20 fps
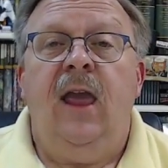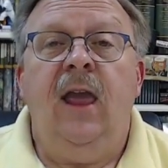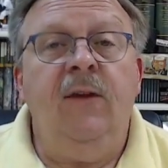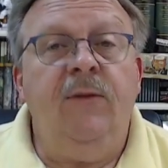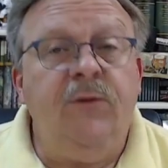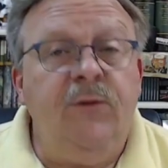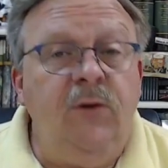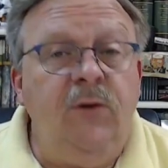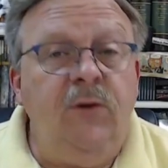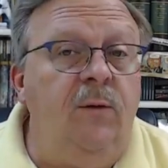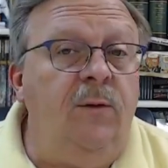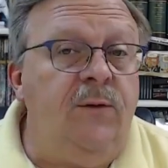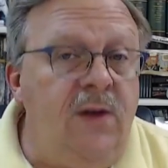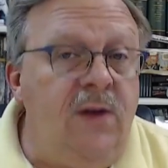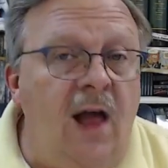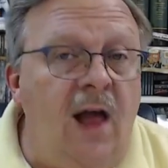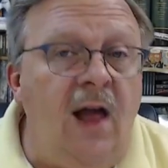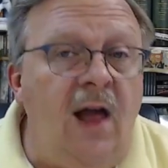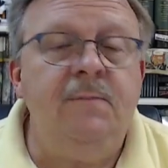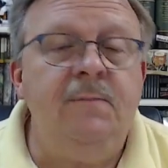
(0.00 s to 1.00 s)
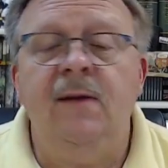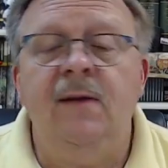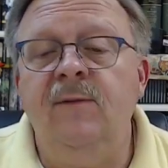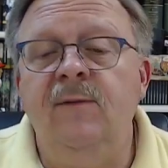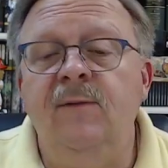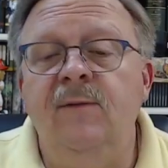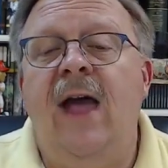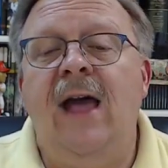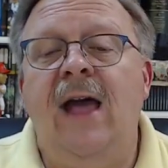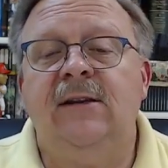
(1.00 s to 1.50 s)
if you've not been
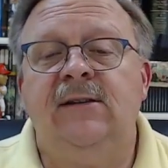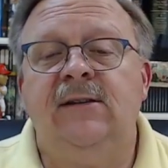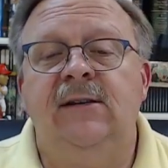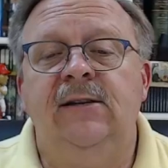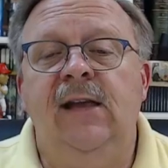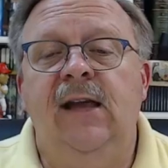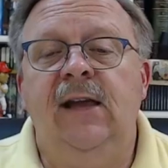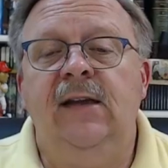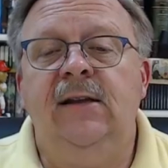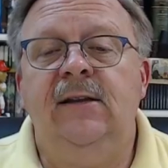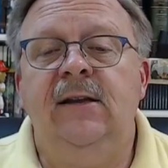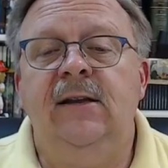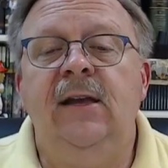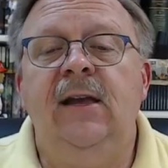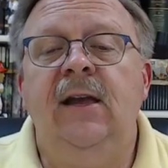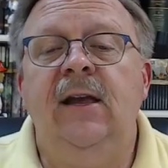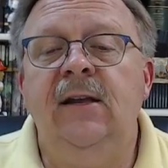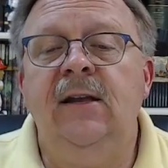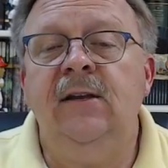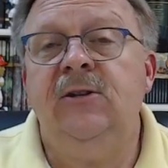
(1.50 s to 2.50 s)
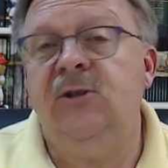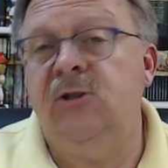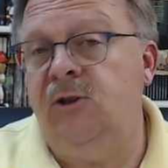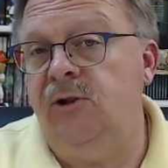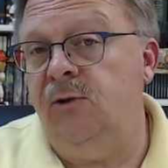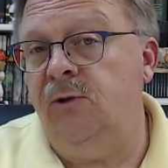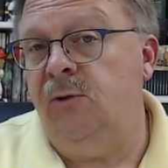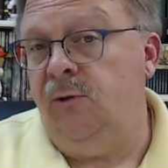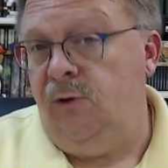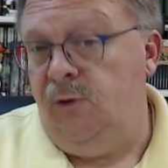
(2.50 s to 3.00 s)
vaccinated, it is
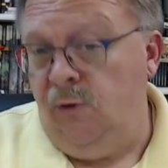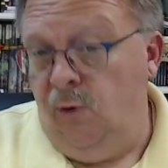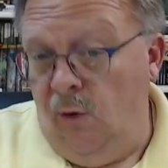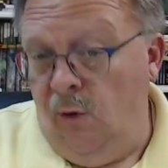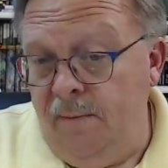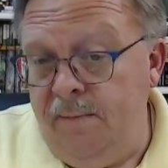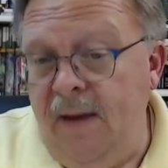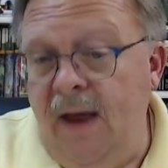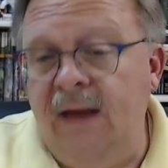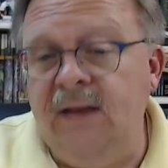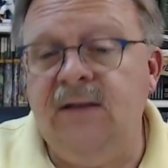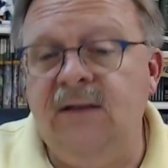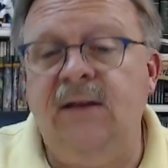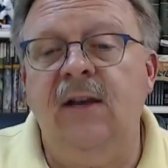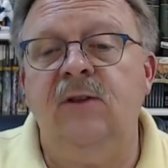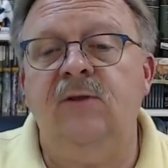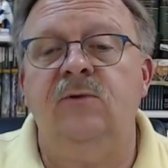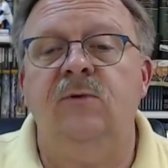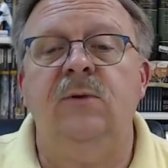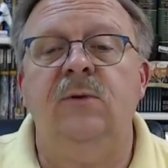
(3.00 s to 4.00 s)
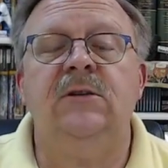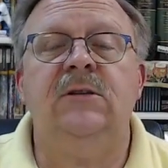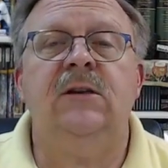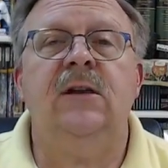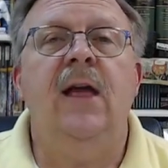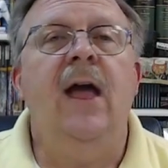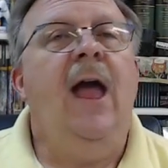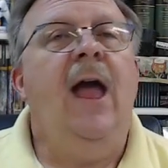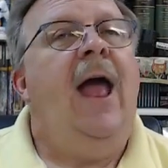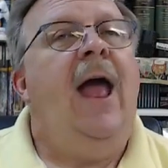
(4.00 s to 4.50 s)
to your best
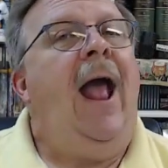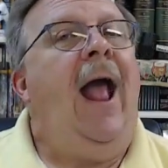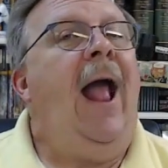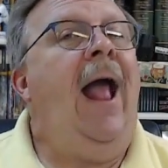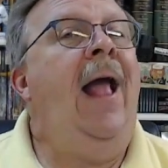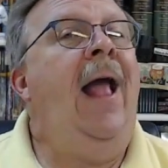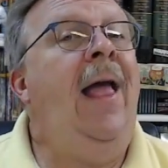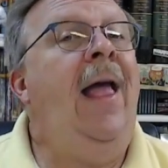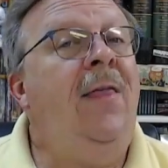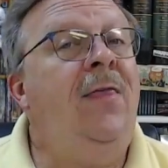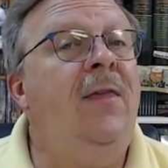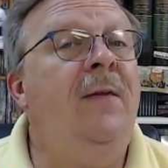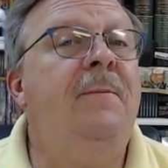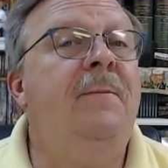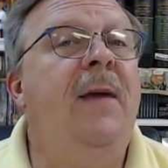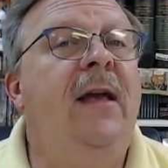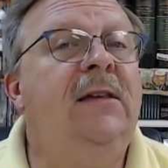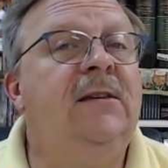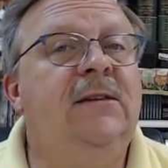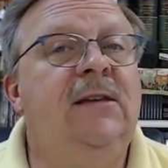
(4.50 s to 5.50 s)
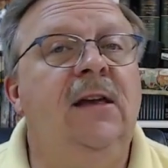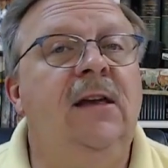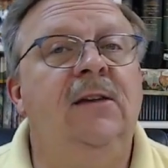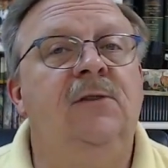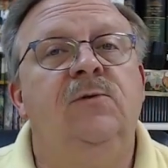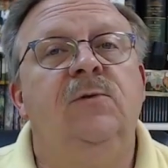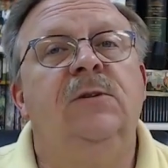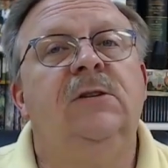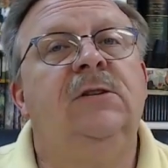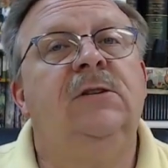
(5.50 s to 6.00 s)
interest and the best
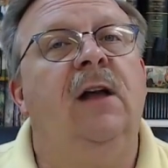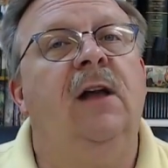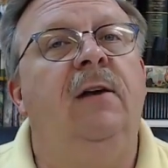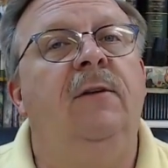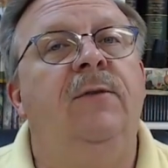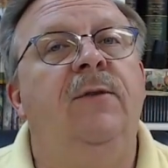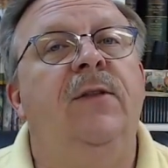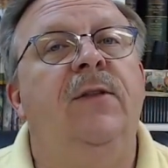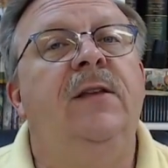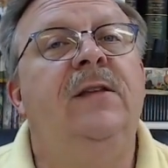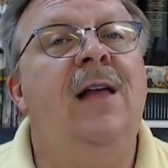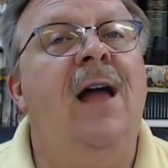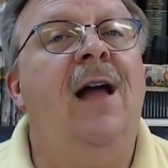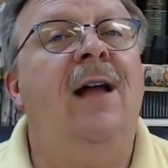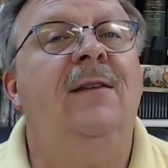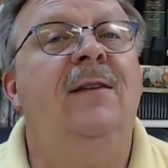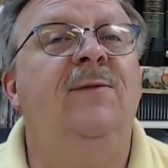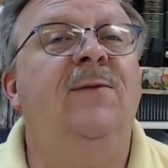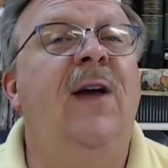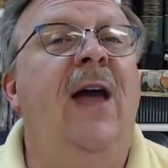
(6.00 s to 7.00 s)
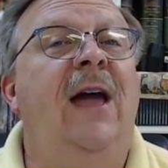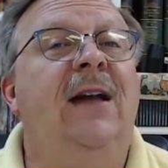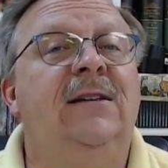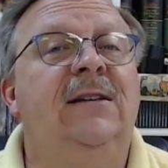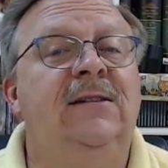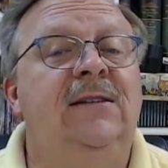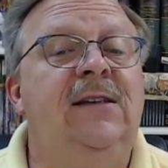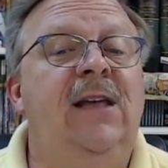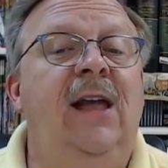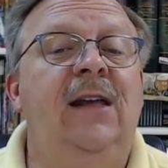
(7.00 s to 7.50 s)
interest of the
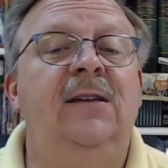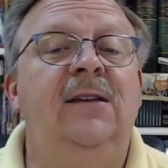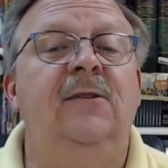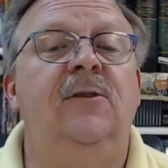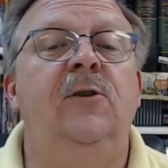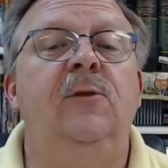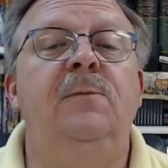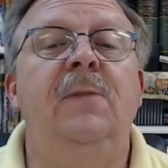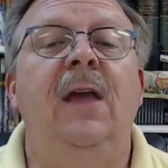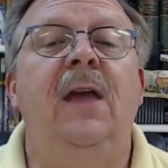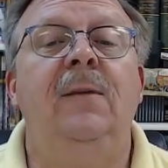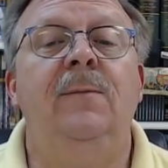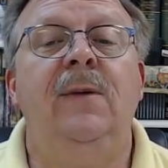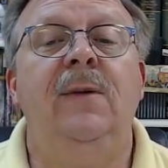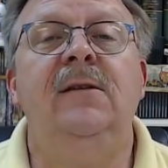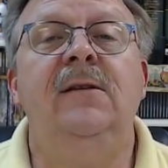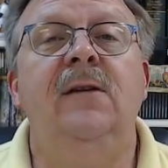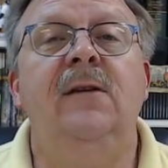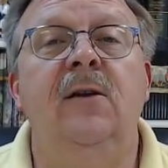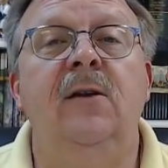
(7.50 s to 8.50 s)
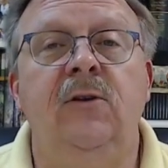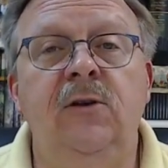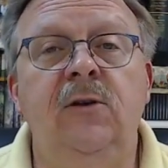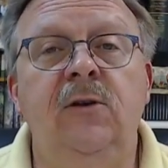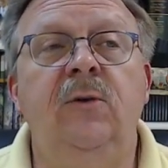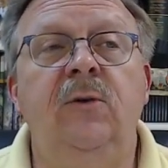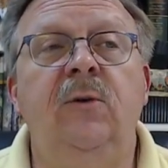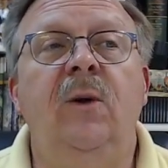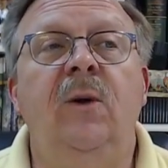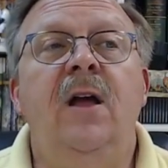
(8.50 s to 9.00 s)
non-vaccinated who may be near
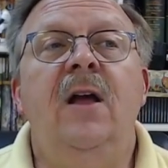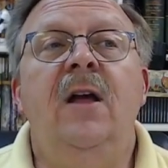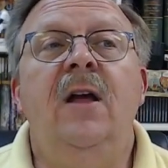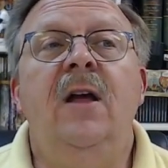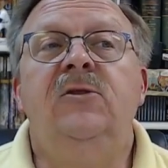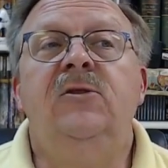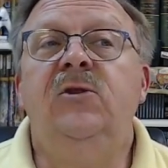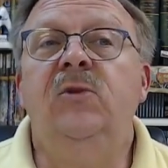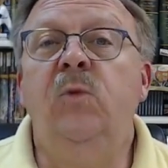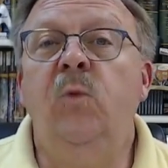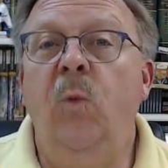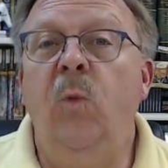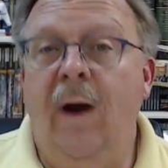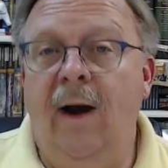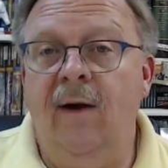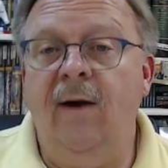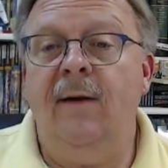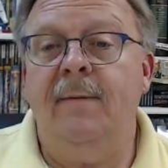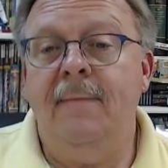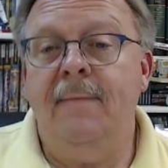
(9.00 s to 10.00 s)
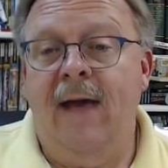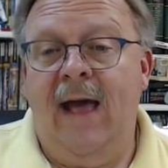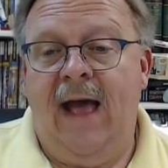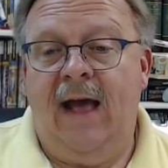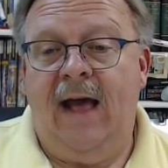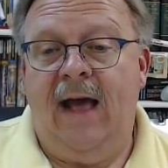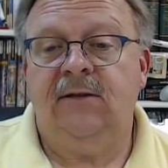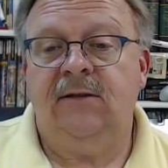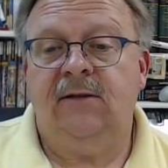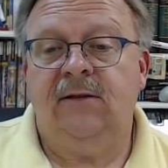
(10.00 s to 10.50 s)
you to wear a
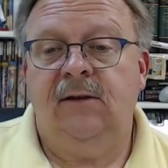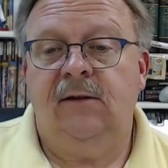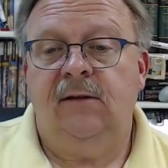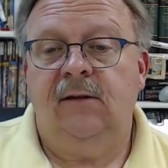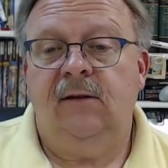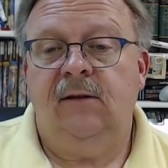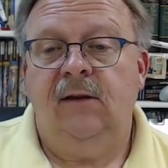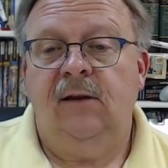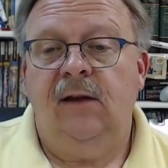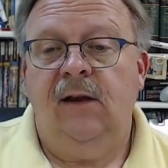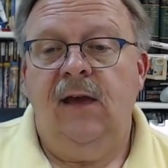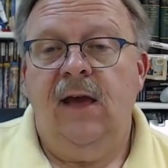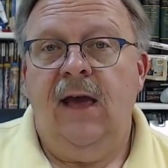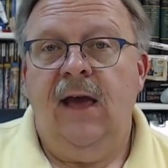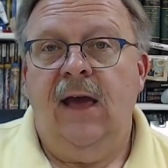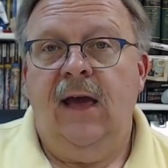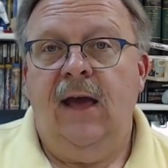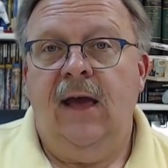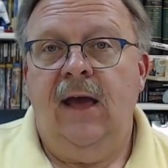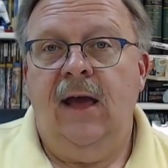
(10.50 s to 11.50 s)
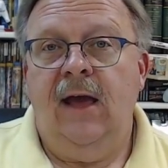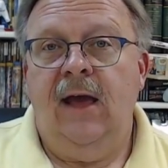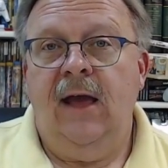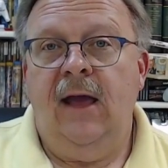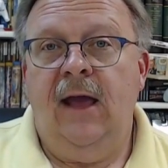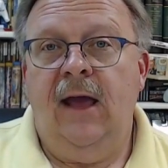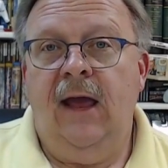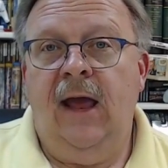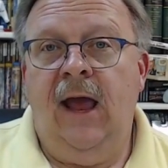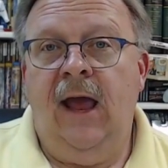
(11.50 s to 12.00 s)
mask,
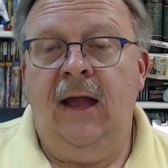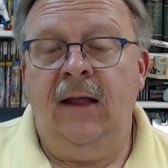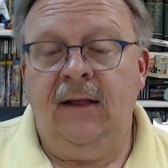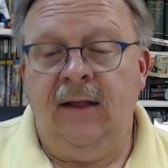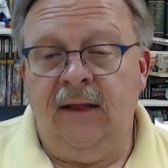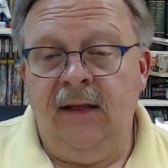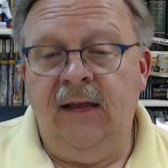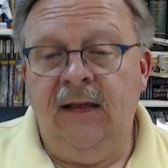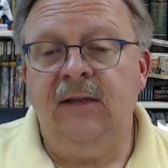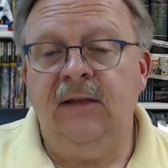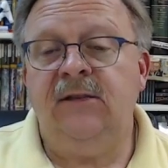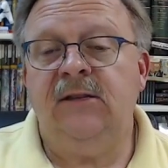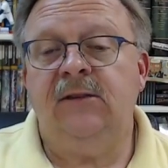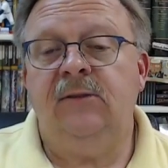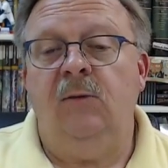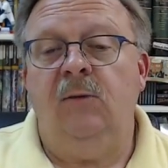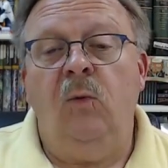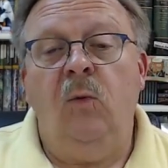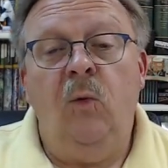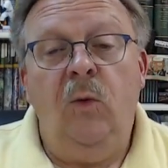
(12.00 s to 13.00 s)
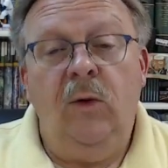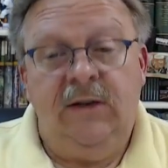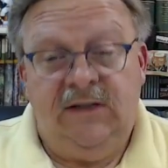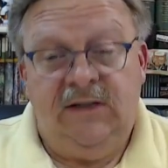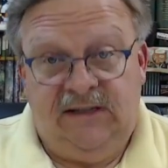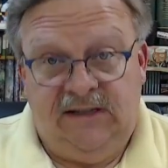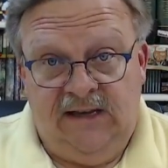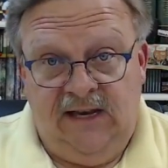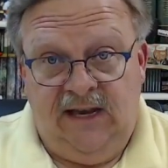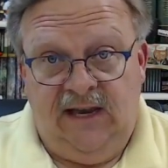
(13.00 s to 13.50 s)
at least when
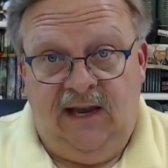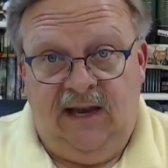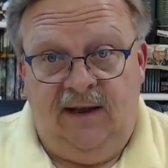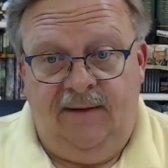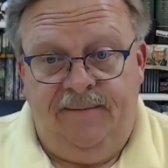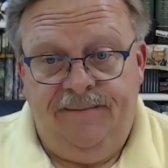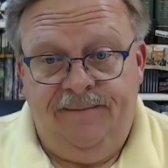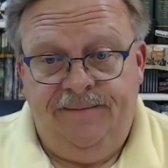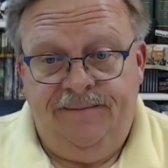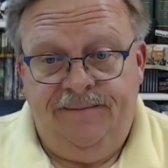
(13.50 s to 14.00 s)
singing.